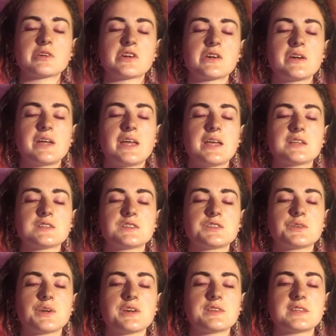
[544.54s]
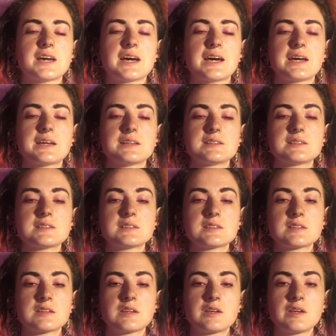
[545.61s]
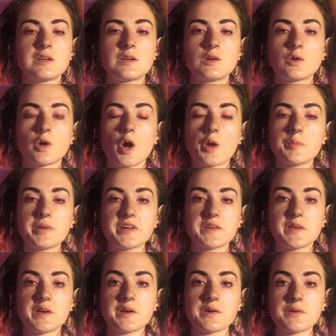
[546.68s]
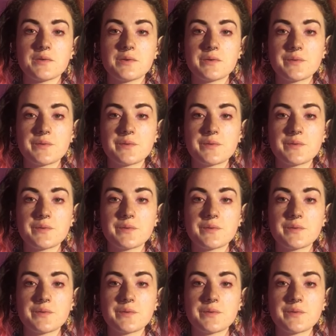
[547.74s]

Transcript: our hands to our thighs or our pillow.